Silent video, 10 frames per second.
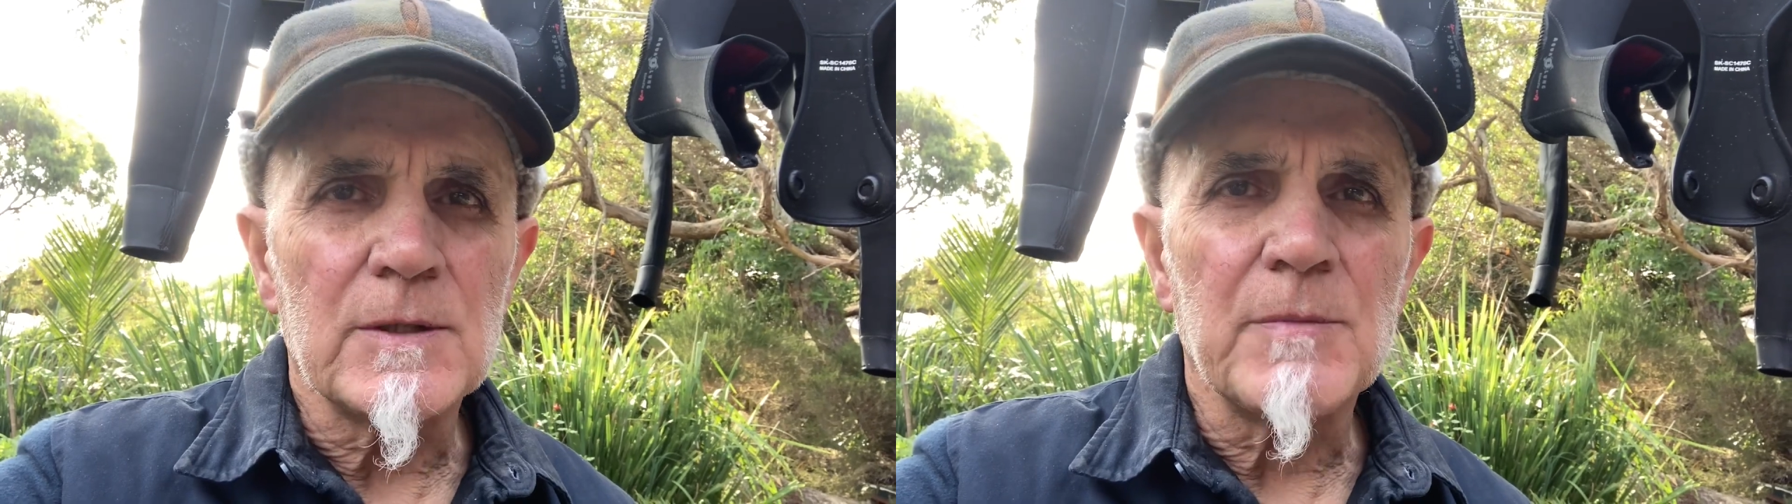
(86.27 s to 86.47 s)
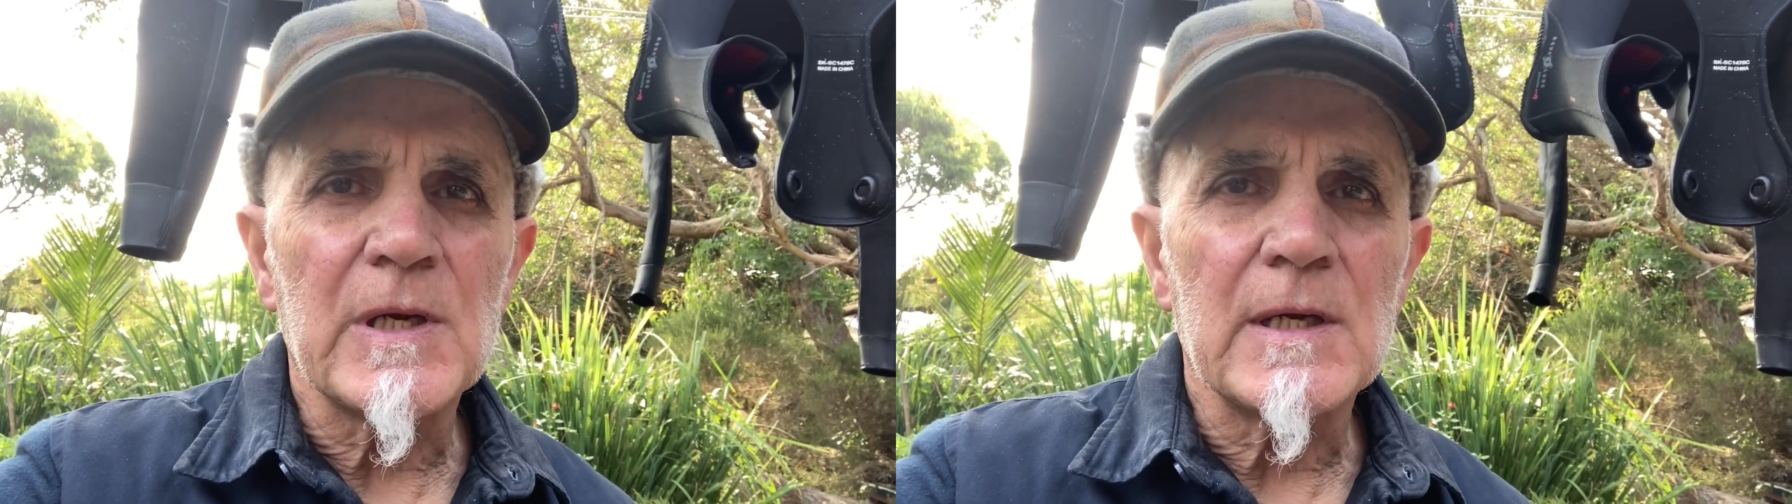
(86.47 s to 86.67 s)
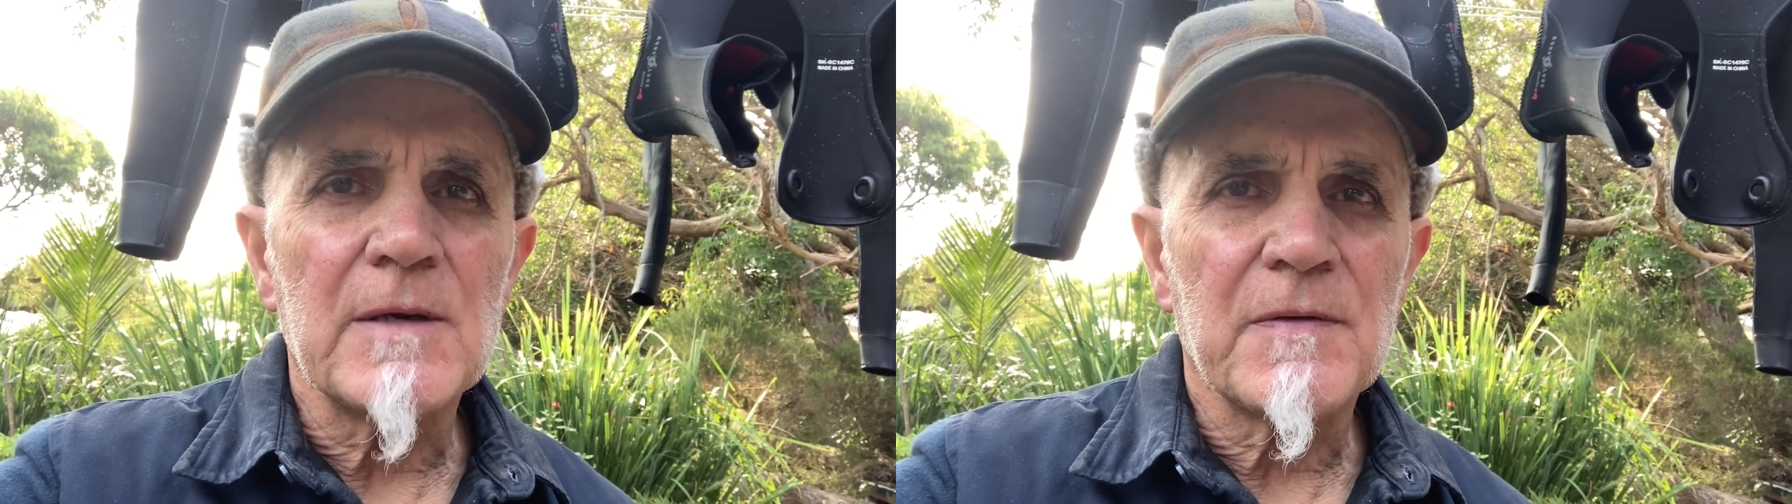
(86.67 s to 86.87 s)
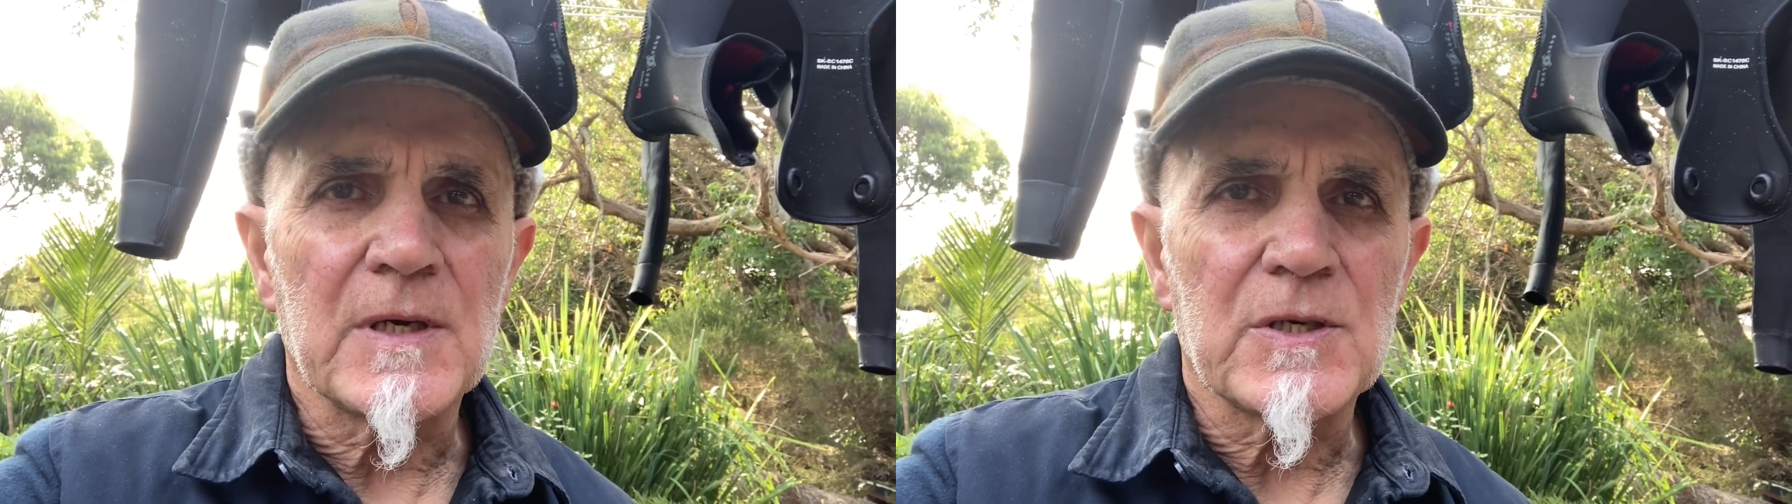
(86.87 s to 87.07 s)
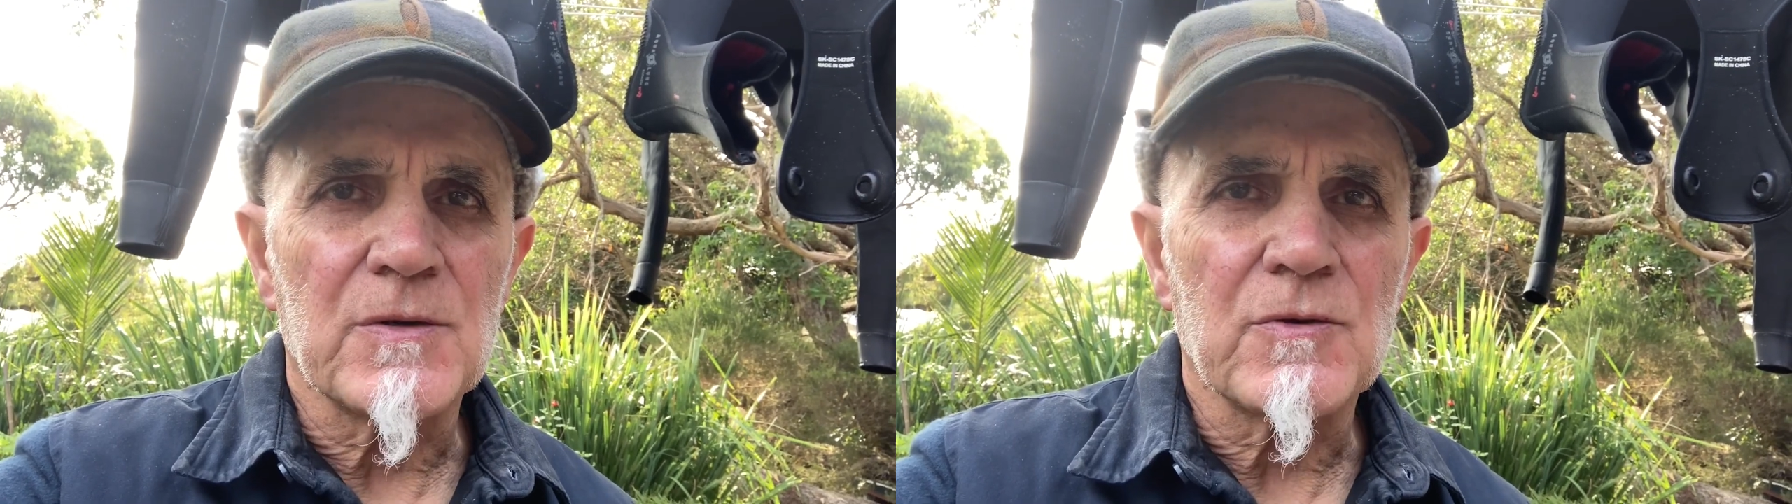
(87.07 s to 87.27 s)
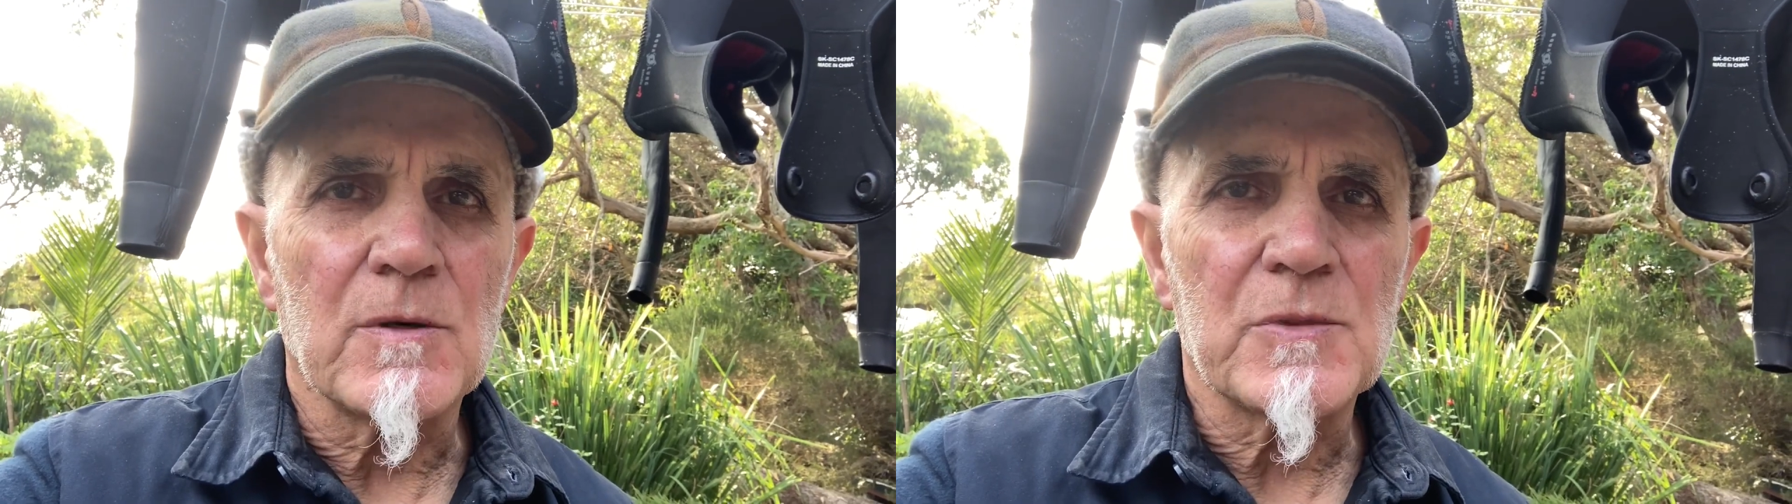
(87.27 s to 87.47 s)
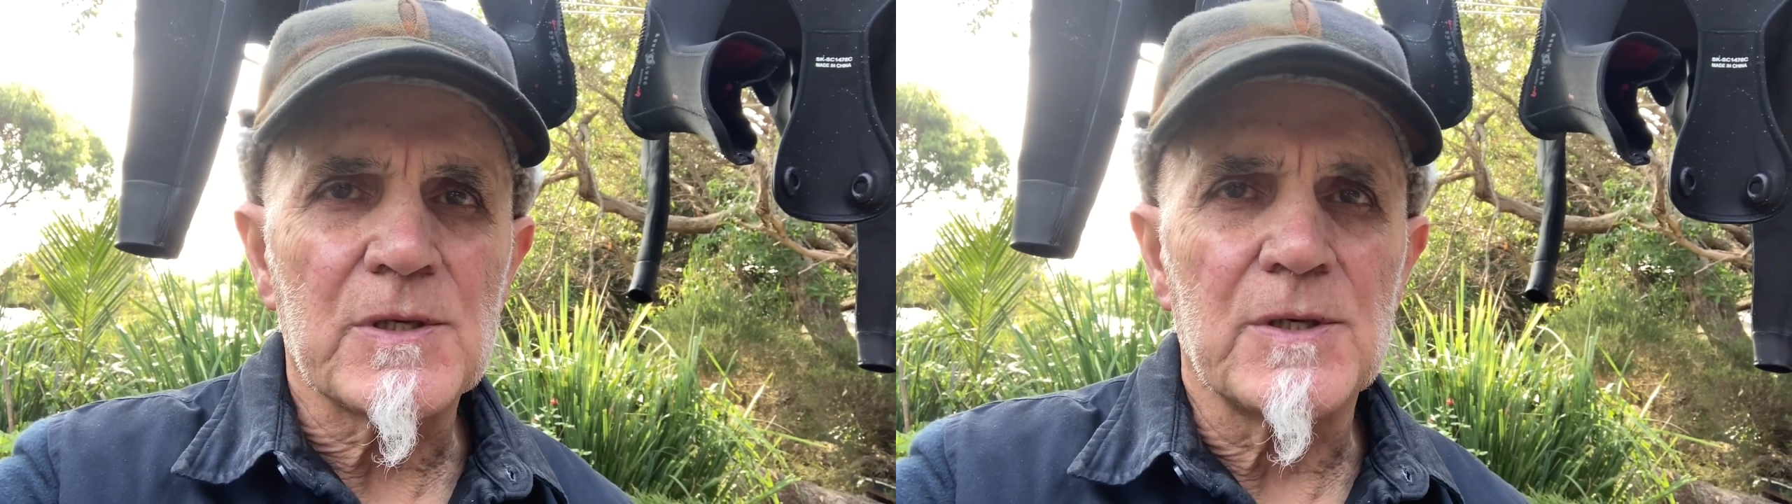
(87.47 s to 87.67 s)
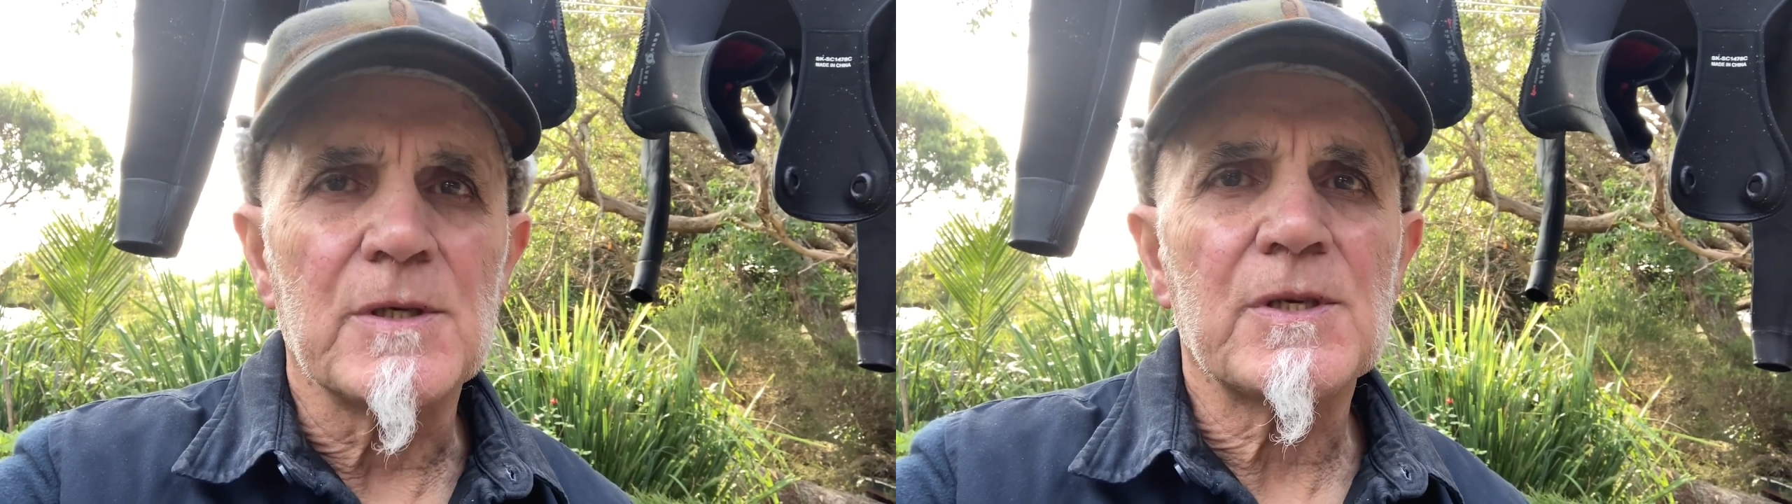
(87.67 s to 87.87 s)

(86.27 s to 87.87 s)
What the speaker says: your middle ear function drops and your